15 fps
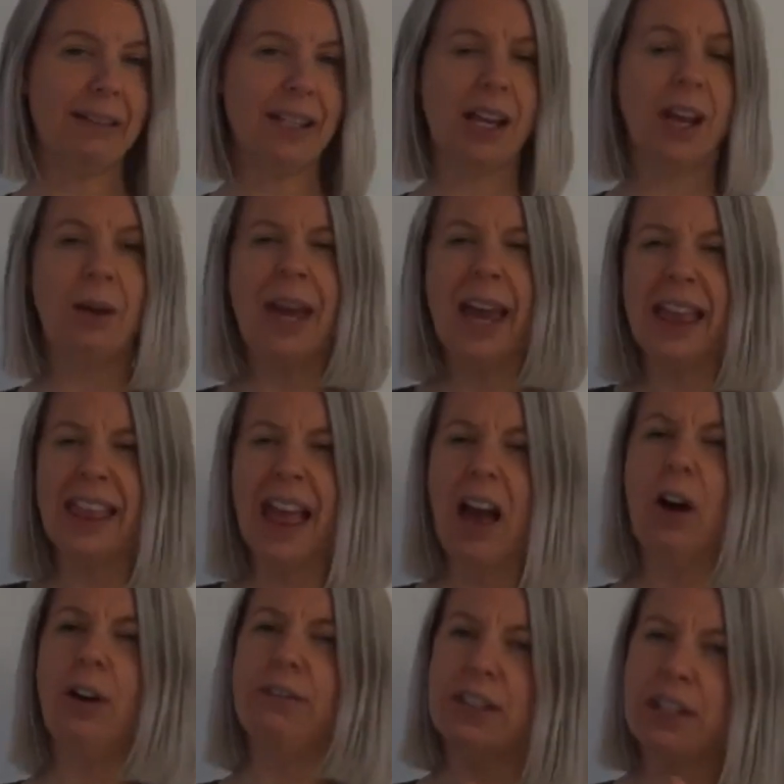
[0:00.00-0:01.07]
So that
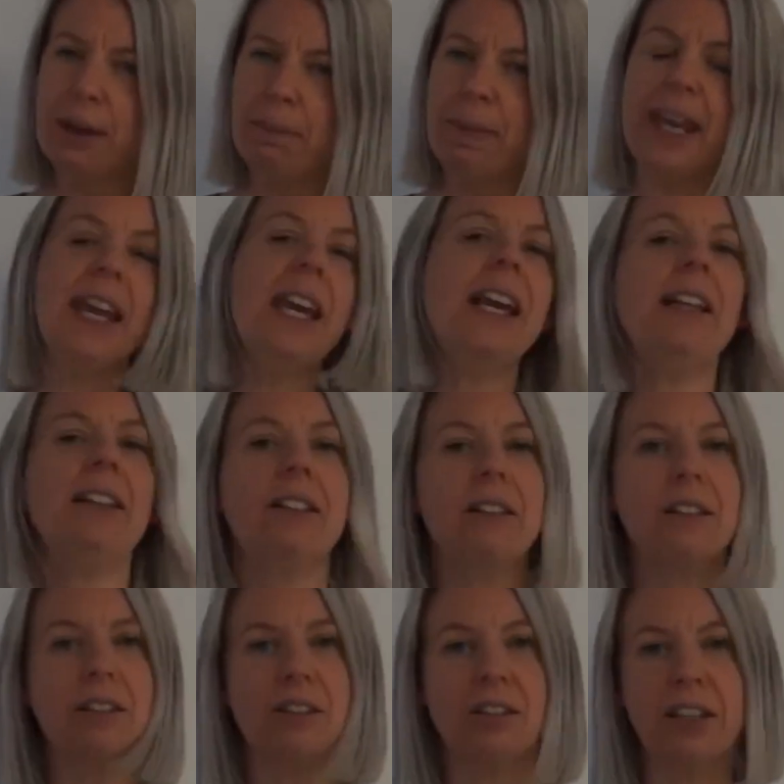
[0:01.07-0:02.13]
often
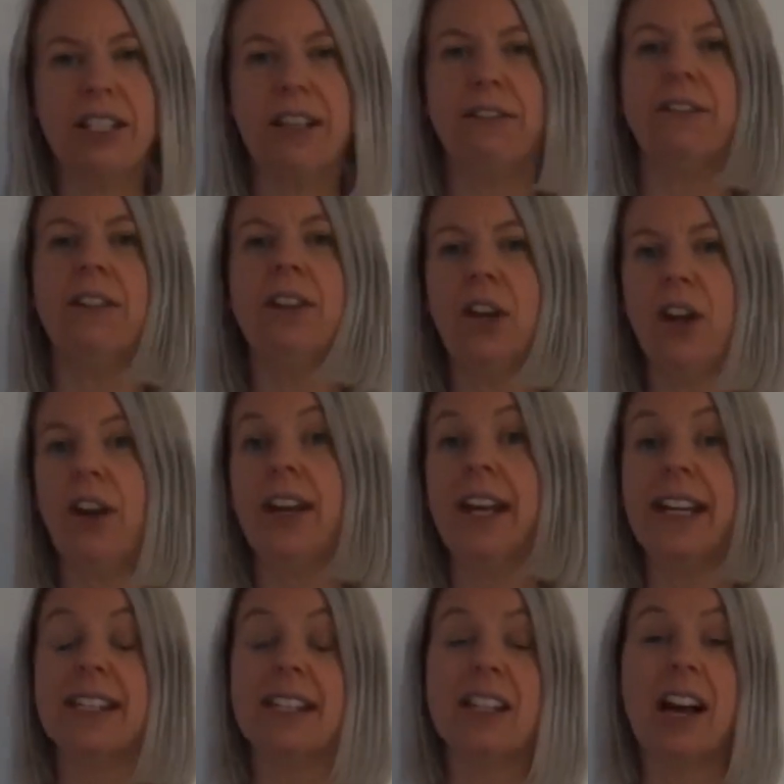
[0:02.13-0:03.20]
appeals to different
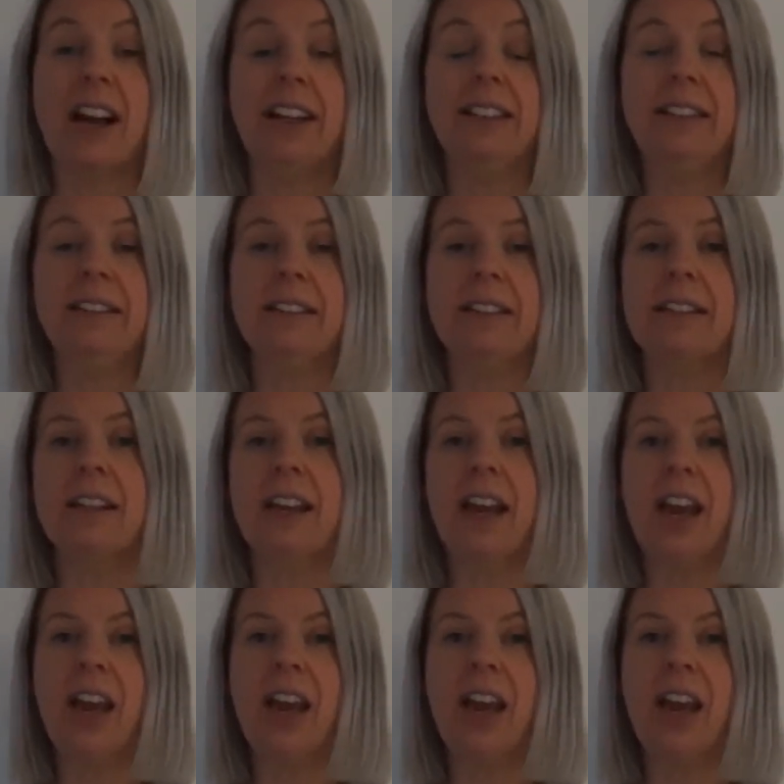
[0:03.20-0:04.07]
learning styles.